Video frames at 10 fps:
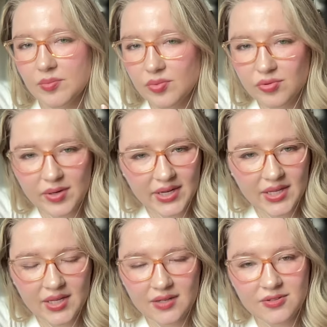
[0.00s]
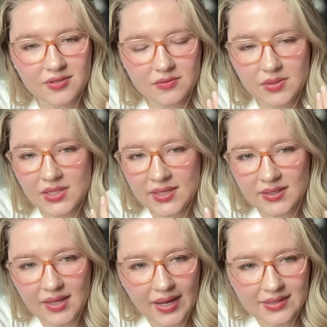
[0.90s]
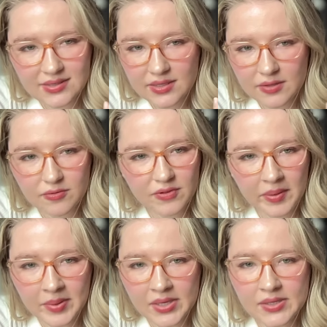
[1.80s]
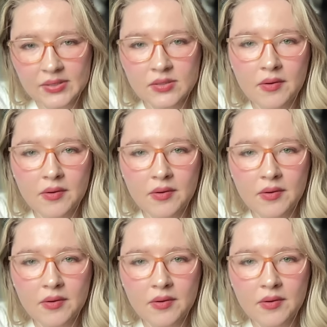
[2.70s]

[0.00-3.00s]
pretty, just really classic, feminine.